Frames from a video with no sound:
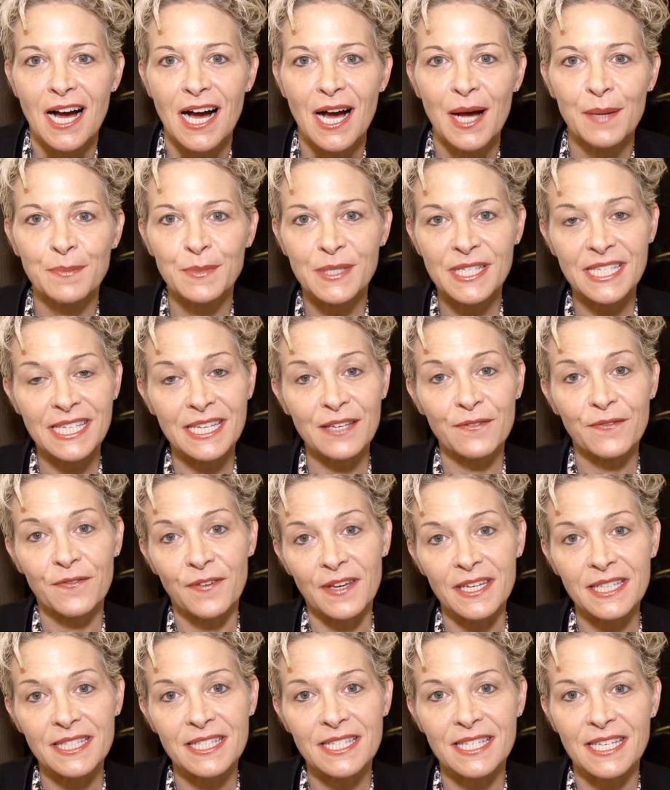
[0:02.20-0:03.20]
I'm C.
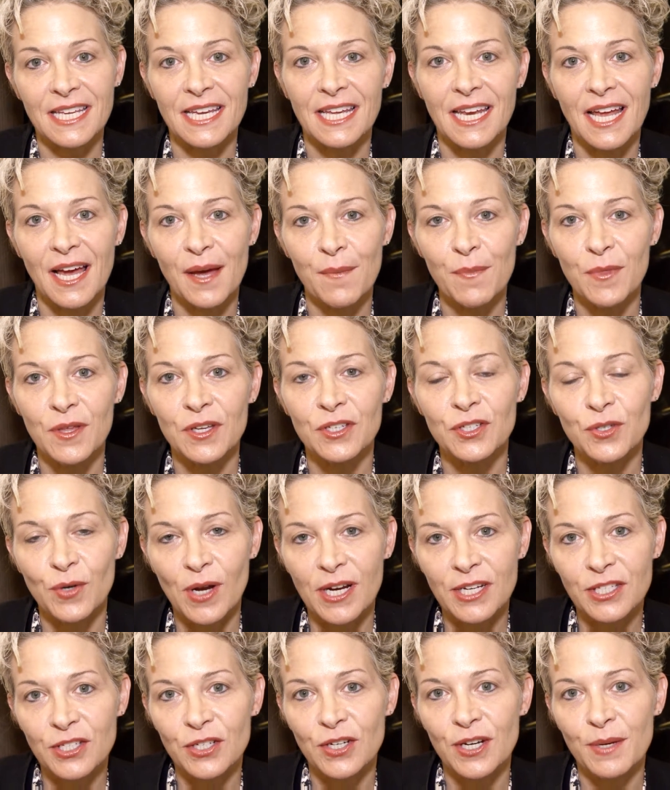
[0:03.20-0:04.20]
Fitz, and I'm the
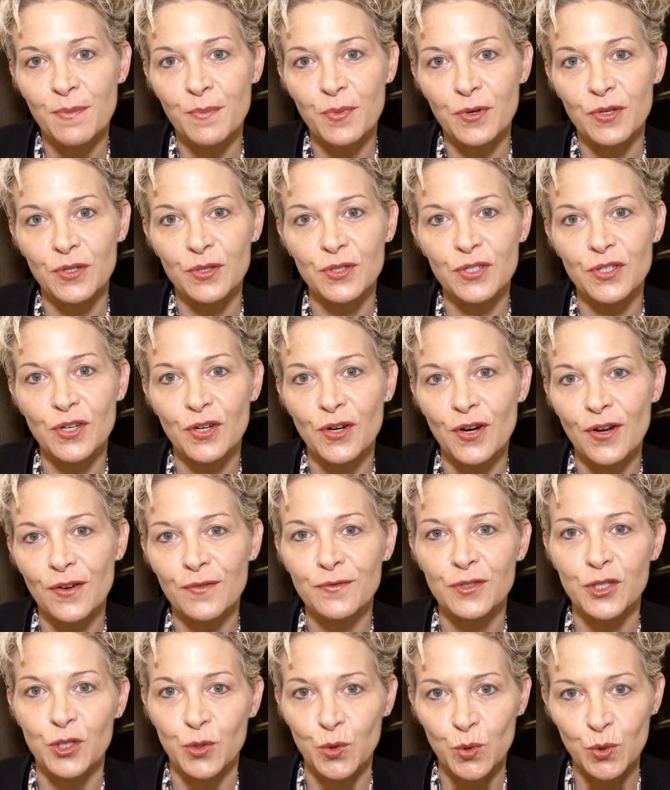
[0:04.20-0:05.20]
director and producer
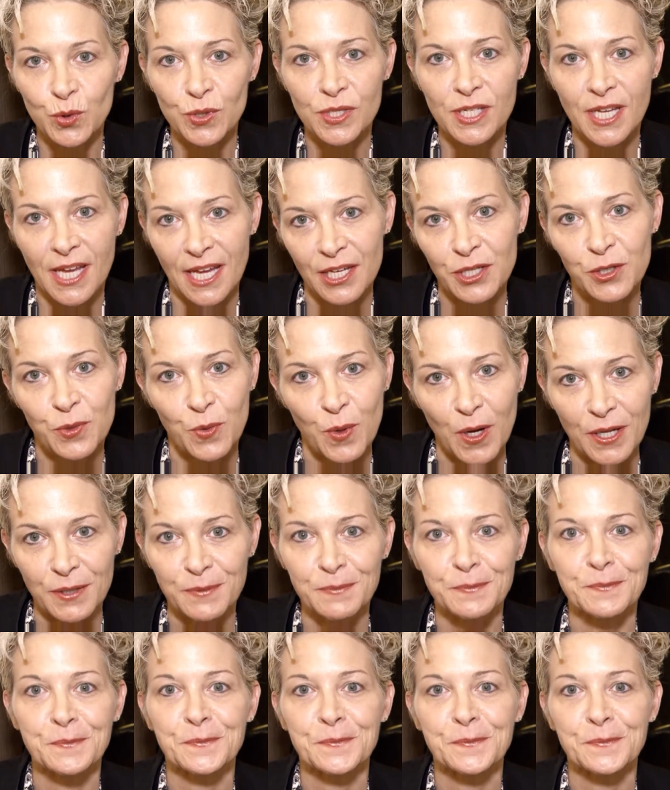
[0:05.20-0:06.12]
of Jewel's Catch One.